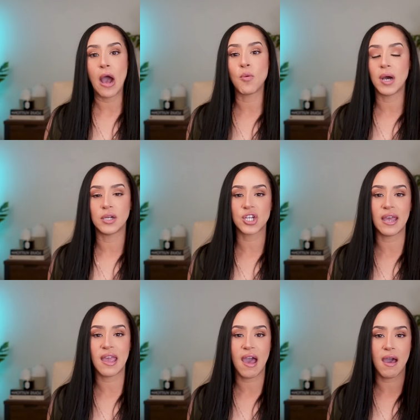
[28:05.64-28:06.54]
of how much
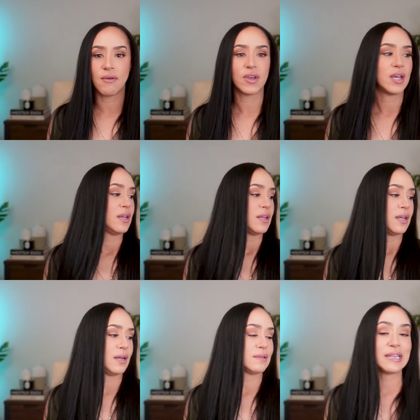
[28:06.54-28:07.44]
I have
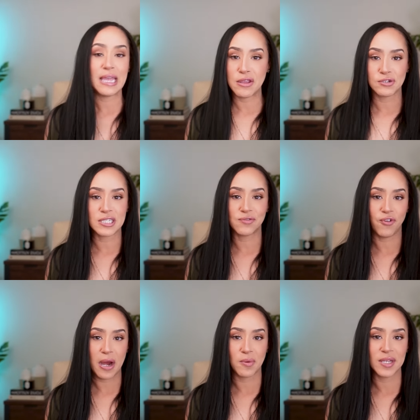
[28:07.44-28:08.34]
uh, layered this
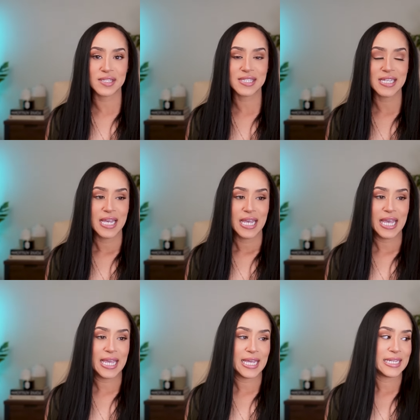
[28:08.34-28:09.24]
fragrance
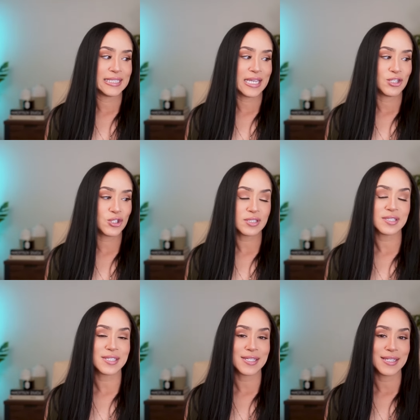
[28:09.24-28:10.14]
and
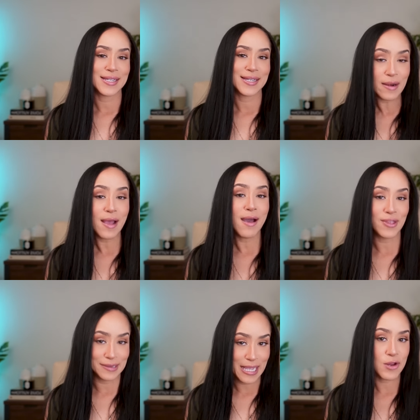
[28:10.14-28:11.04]
just one
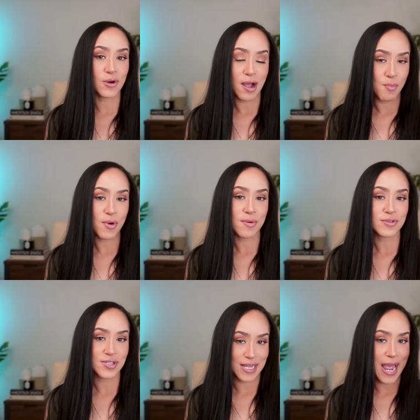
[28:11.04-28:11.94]
of the layer
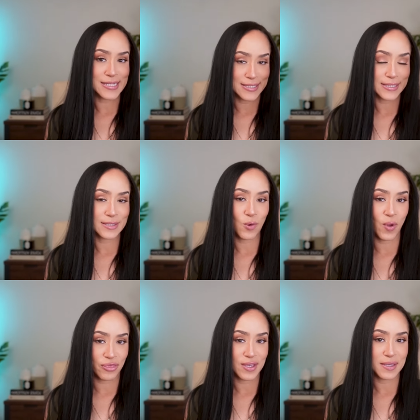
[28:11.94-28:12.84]
combos that I
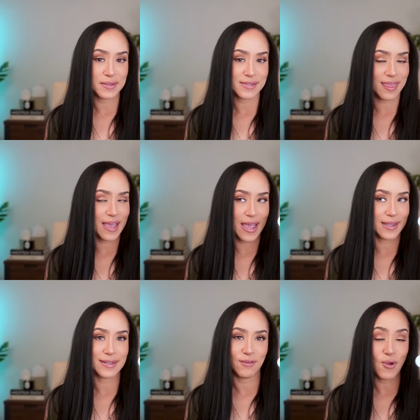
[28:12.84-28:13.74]
did with this
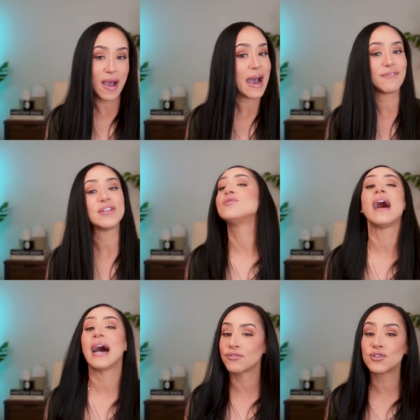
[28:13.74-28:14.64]
that if you have it, you
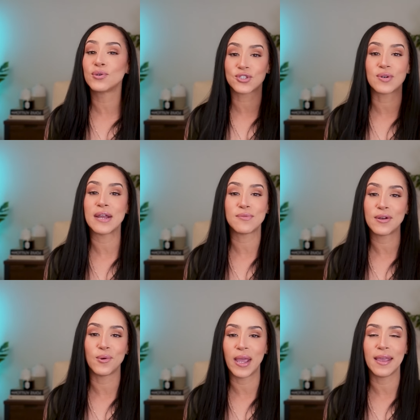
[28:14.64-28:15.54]
have to go try
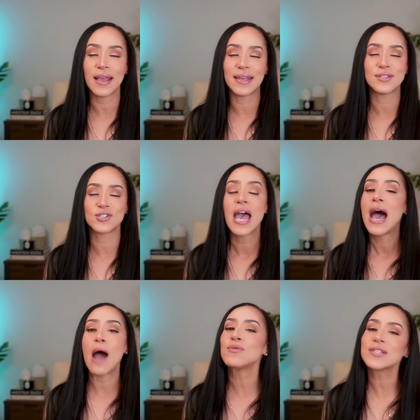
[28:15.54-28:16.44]
right away. I just,
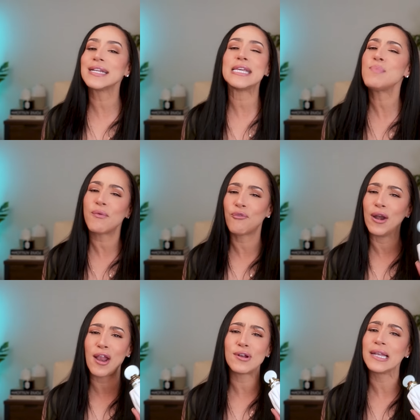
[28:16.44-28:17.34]
I was going to keep it
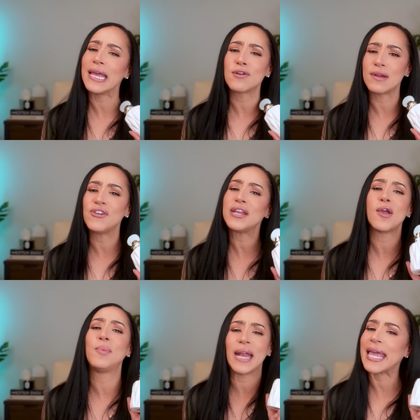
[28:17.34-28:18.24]
for another layering
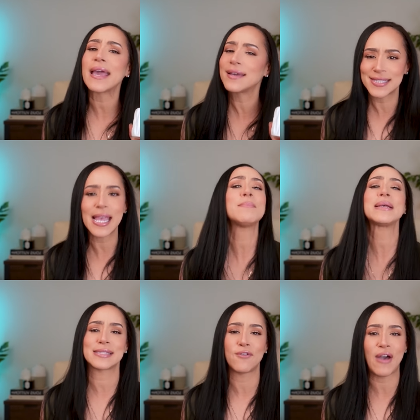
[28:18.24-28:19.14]
video, but I can't contain
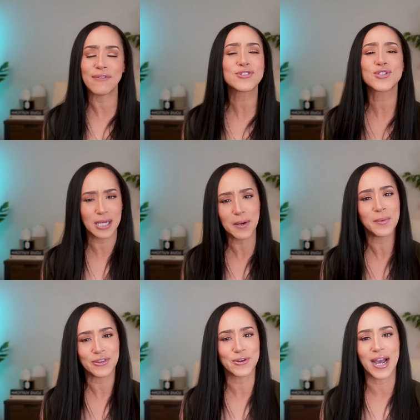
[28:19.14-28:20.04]
myself. I have to
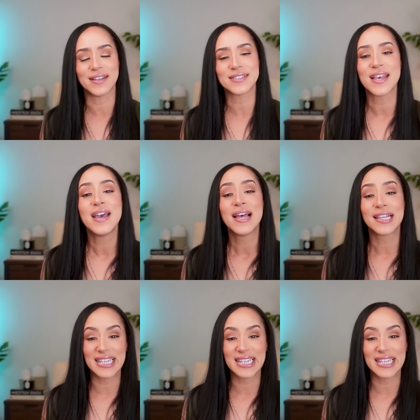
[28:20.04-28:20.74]
share with you guys.